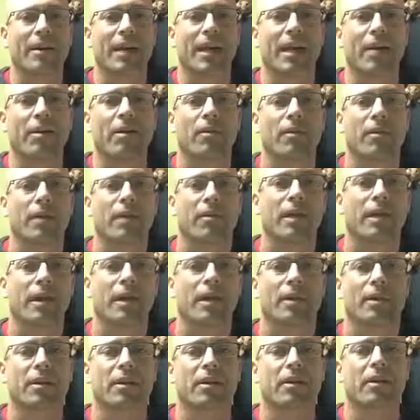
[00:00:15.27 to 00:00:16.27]
Hopefully we get a
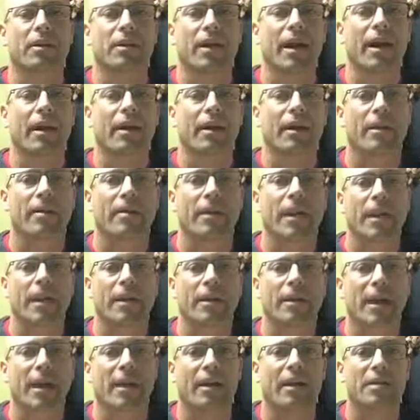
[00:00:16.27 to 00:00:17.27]
good crowd. I know we had a
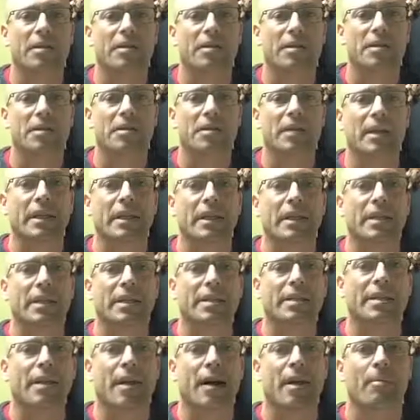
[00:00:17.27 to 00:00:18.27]
lot of interest in this
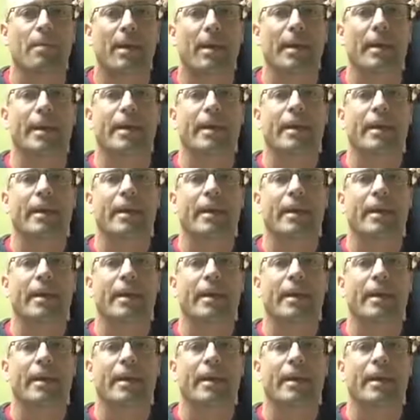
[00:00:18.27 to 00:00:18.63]
topic,